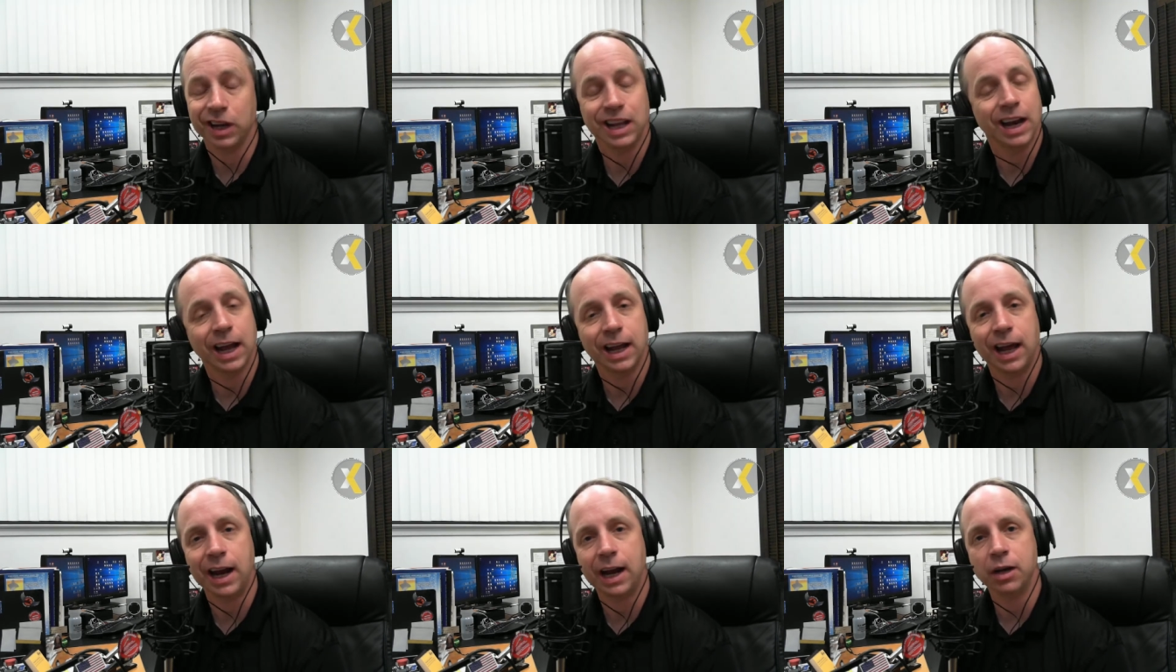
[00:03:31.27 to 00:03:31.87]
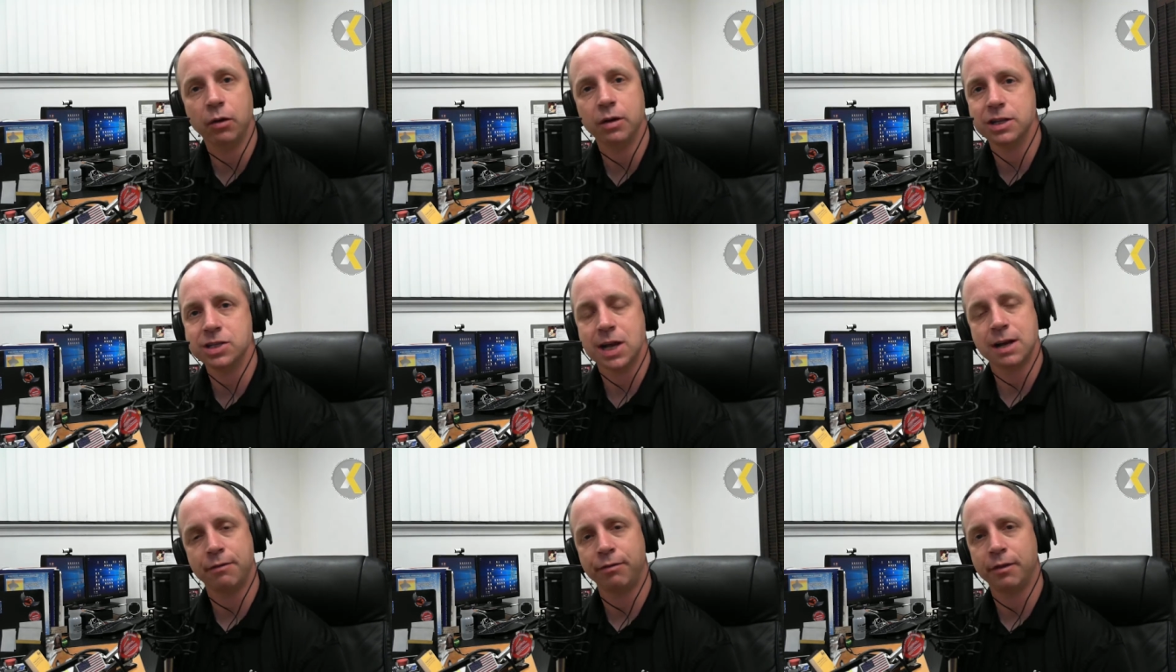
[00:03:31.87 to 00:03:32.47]
And I and I don't
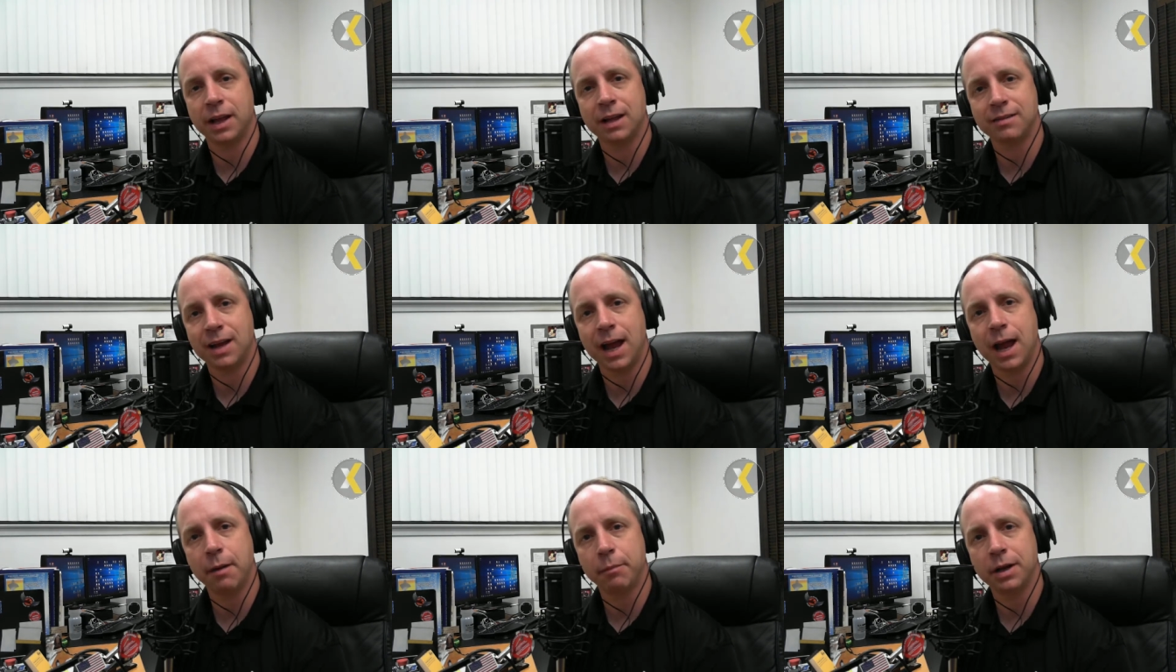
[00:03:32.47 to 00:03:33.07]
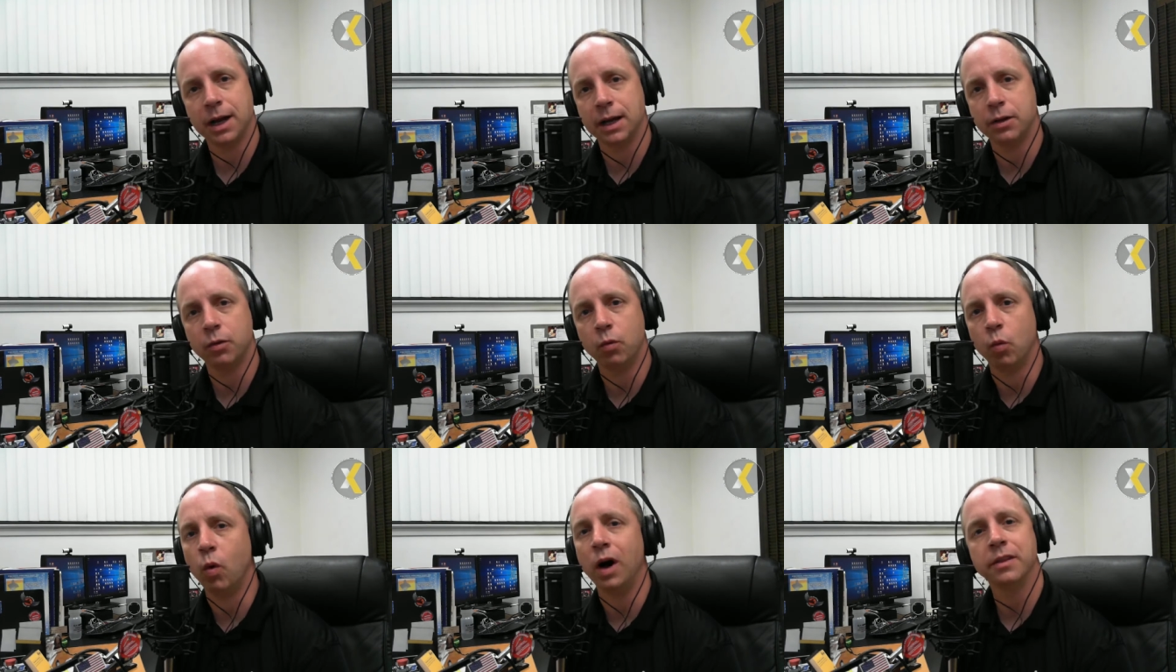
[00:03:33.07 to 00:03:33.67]
intend for that to happen. I don't
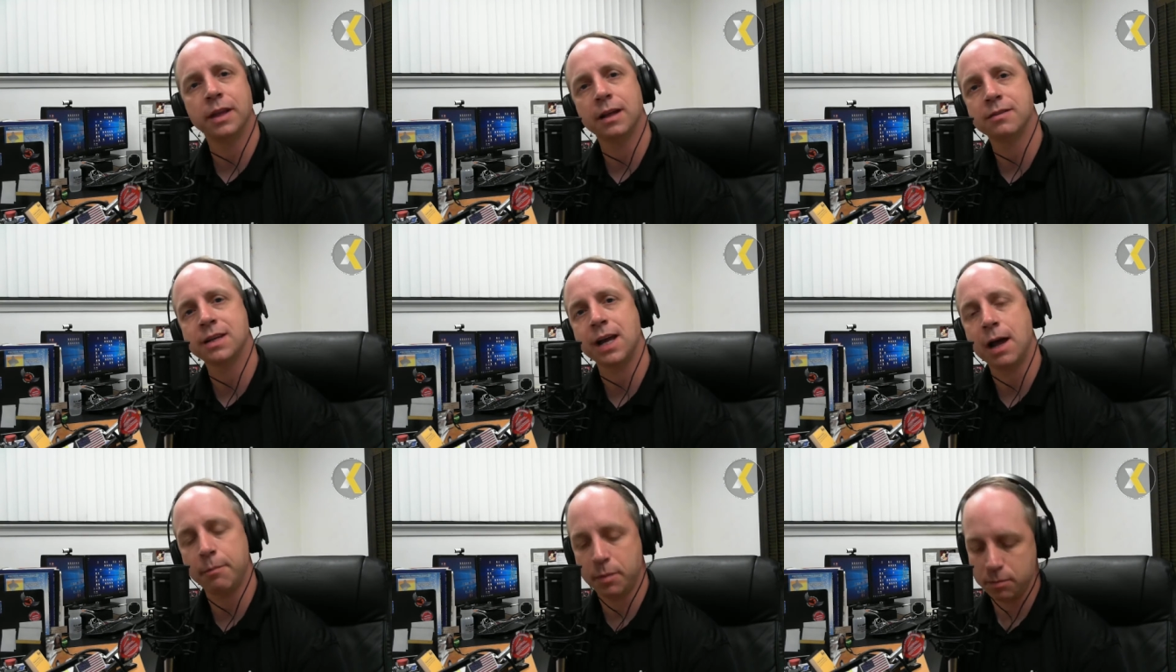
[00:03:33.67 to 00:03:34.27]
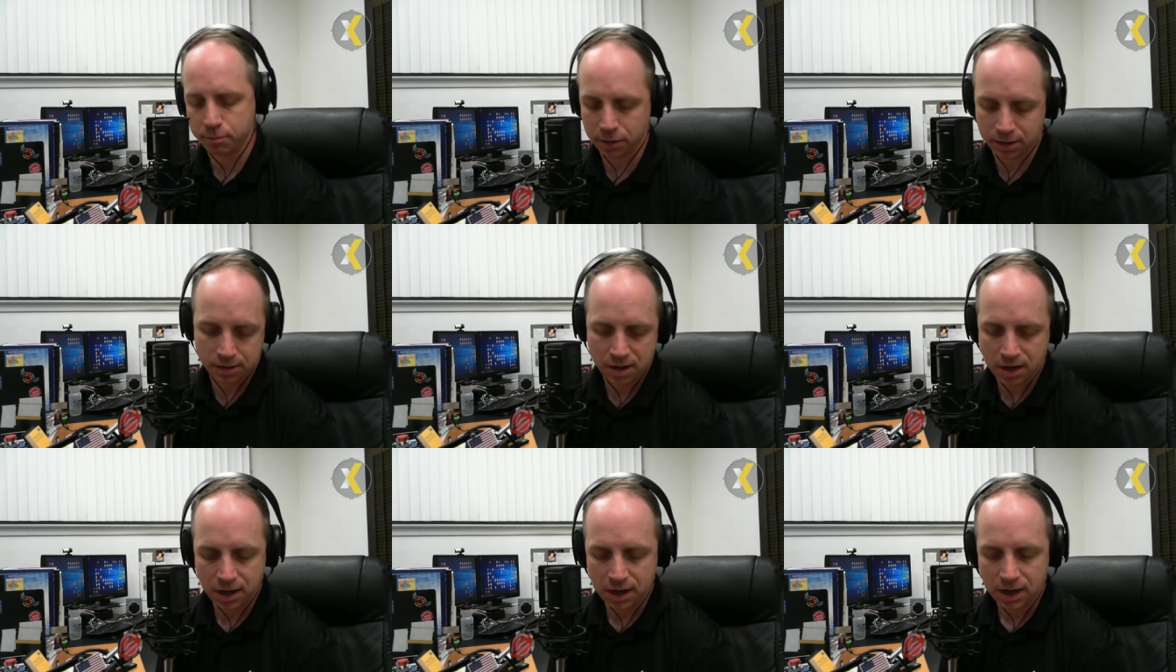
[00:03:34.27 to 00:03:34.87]
want that to happen, but
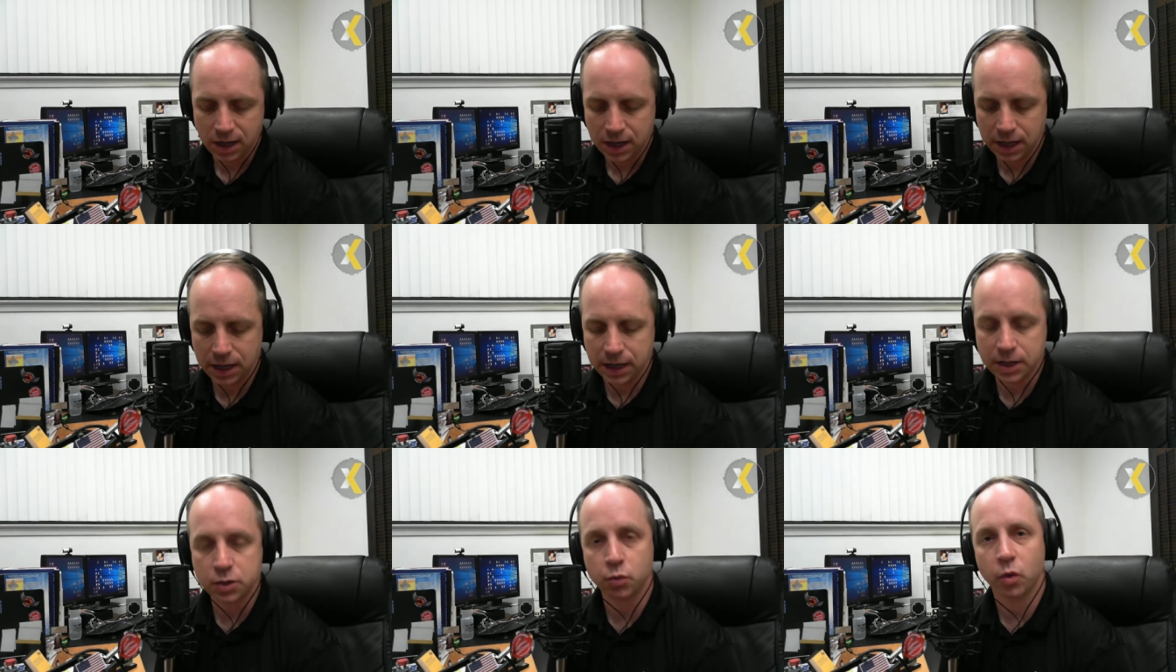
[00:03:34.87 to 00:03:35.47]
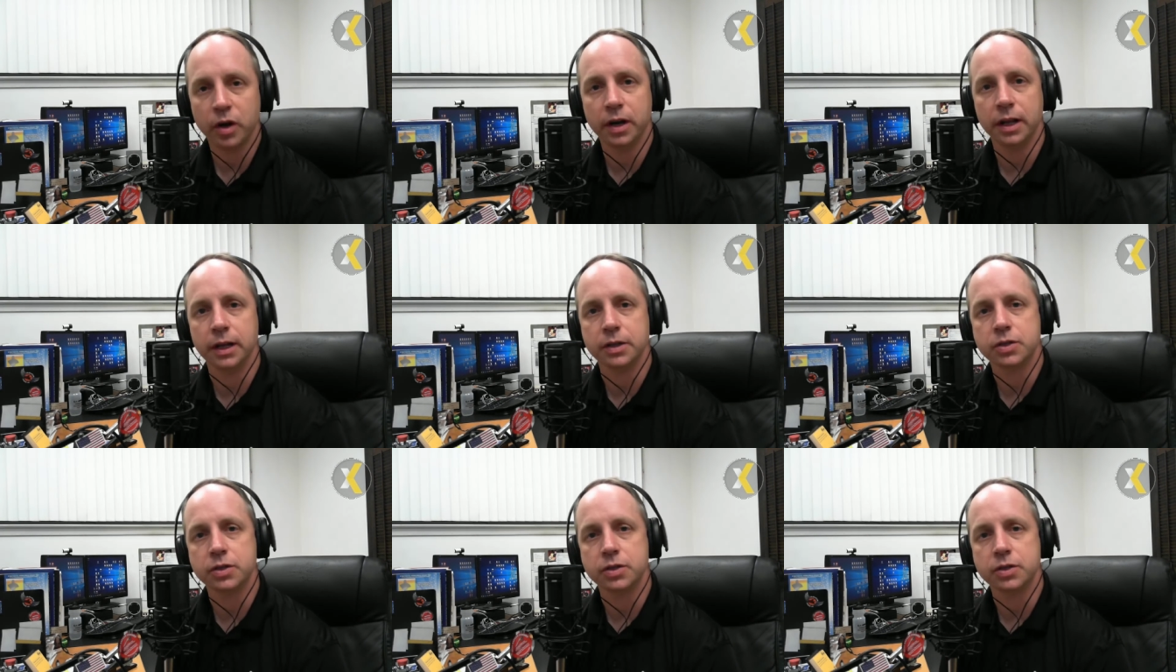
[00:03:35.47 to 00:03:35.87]
it is what it is.